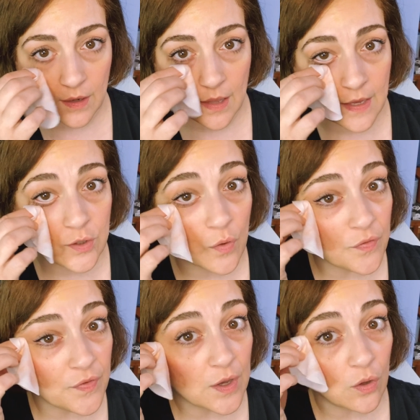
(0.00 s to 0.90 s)
and they don't
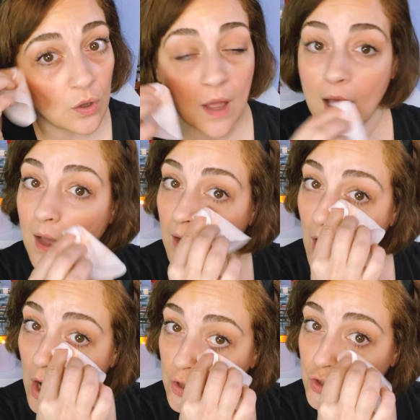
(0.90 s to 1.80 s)
feel
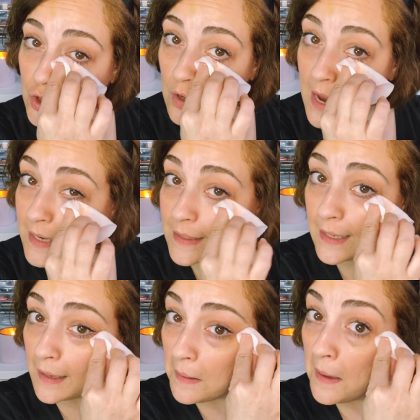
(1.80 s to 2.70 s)
harsh or anything